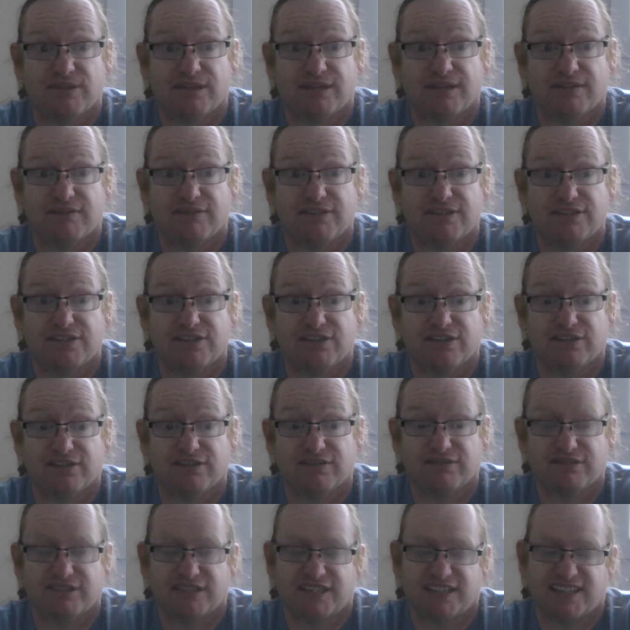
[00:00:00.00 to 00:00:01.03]
was
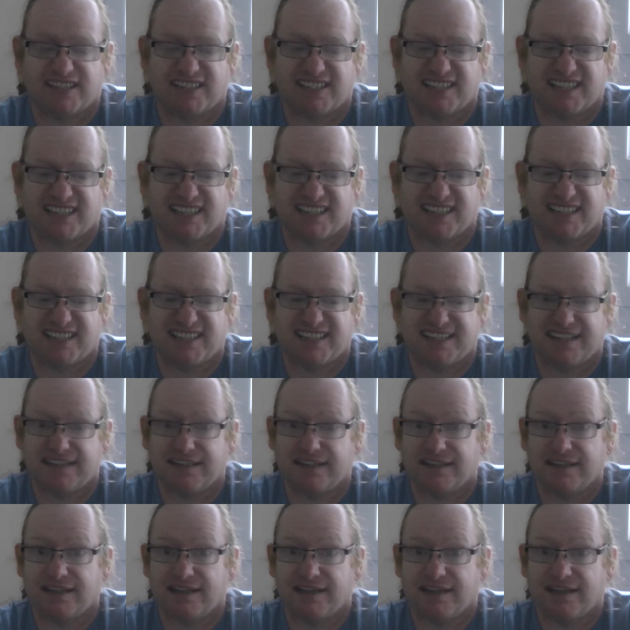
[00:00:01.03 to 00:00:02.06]
not exactly
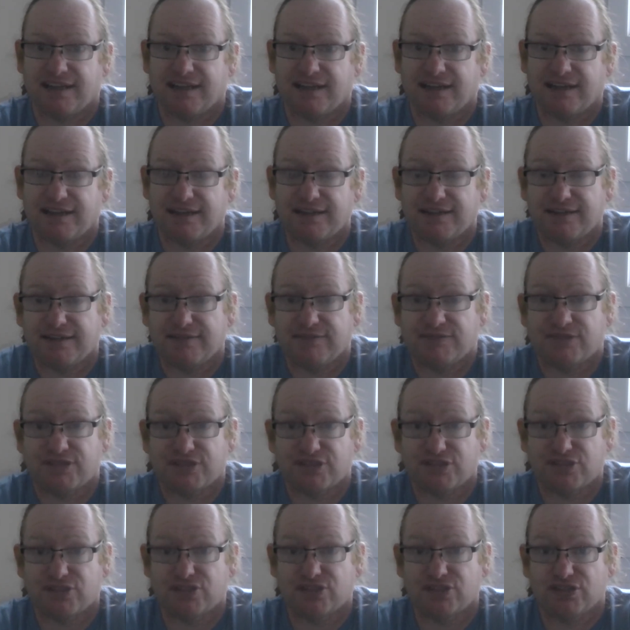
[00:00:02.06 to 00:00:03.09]
high. It
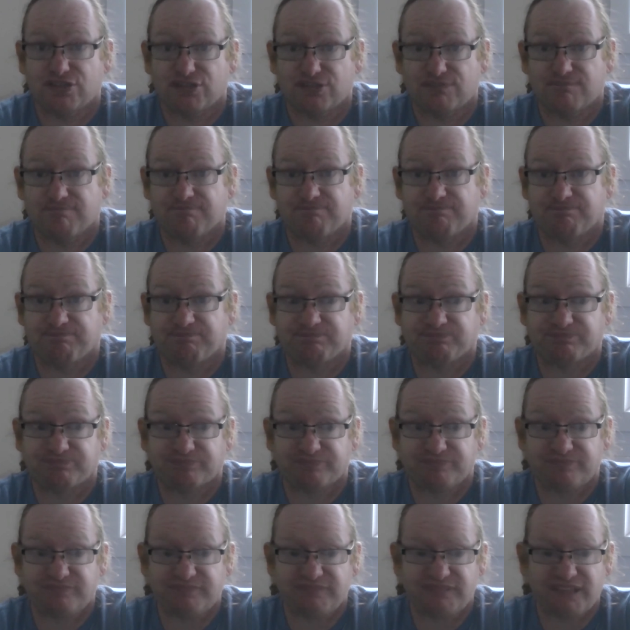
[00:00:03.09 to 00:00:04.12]
was just,
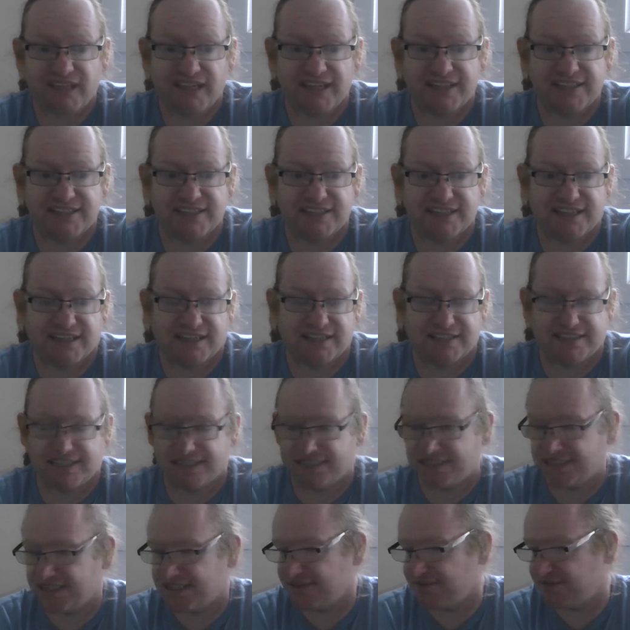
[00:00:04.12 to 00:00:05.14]
as I say, I
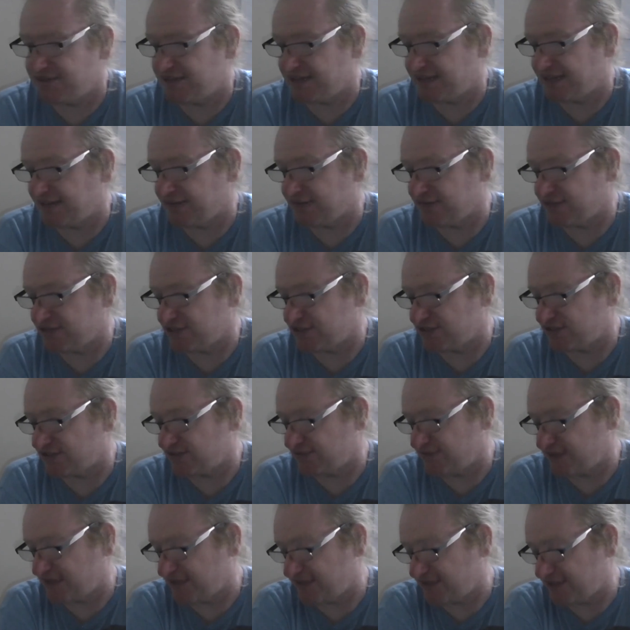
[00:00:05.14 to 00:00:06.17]
tested it without
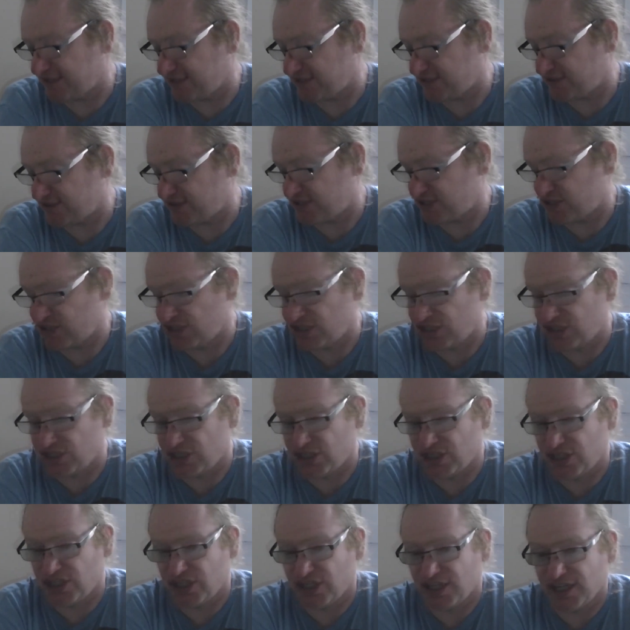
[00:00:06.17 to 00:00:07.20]
that switch.
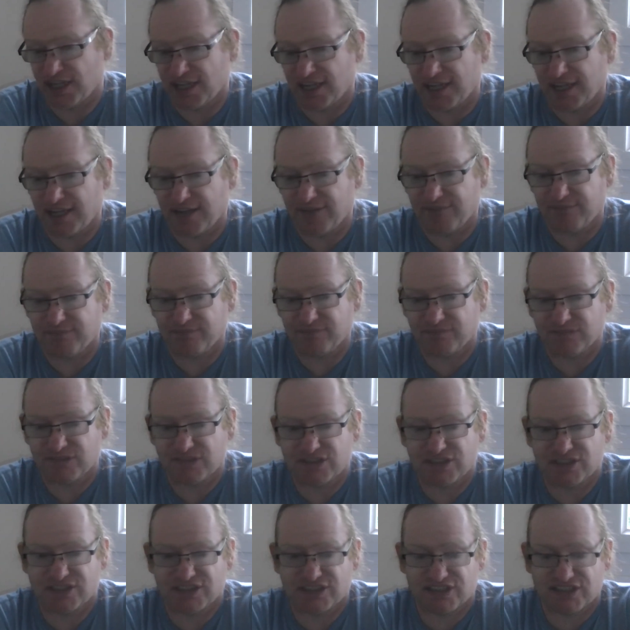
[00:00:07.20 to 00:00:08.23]
So
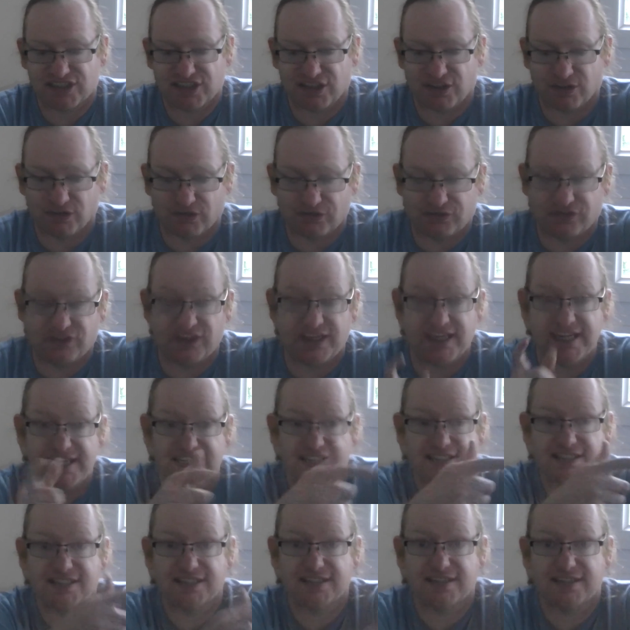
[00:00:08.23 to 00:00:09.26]
the whole feed
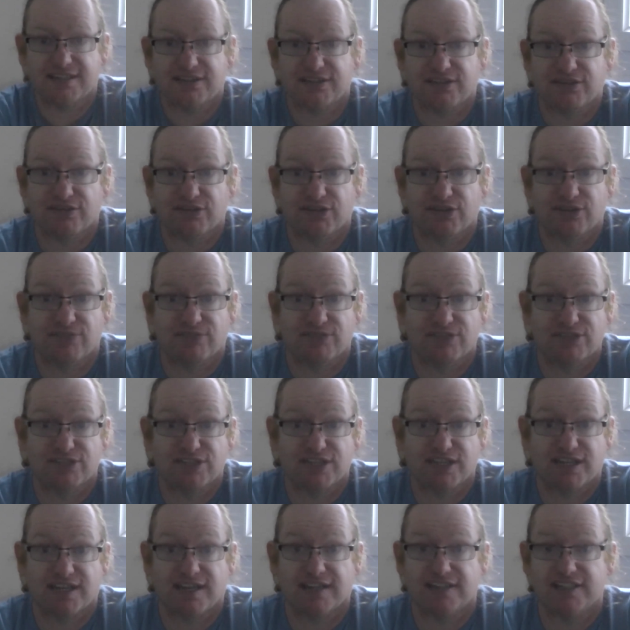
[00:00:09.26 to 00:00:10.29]
to the other room was
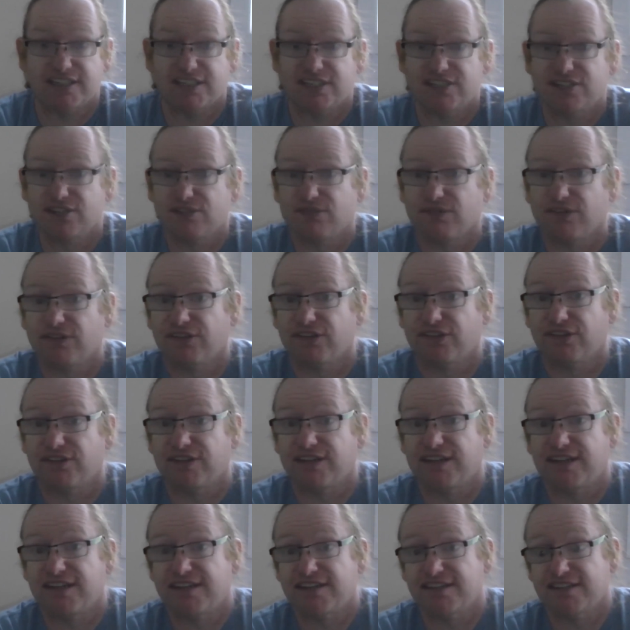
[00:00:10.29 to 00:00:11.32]

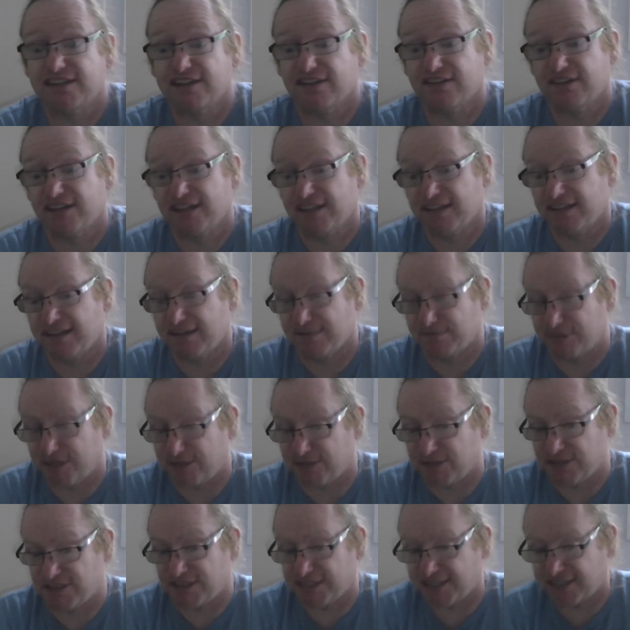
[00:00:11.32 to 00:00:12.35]
RG213, so that pretty
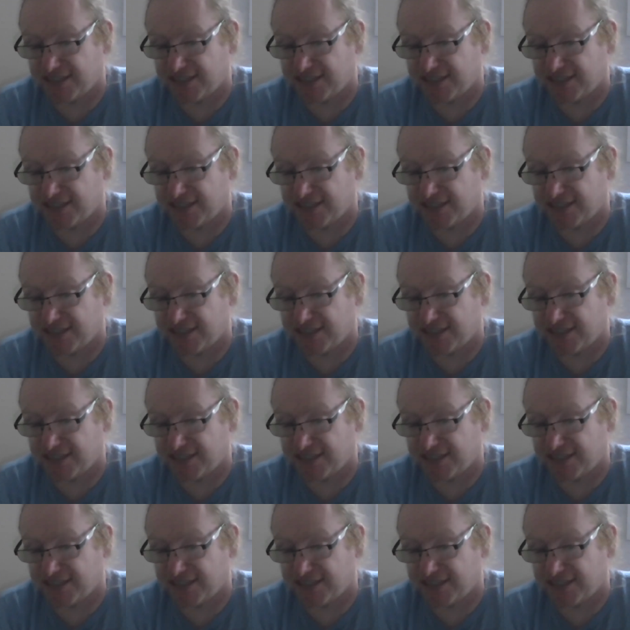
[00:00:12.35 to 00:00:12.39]
much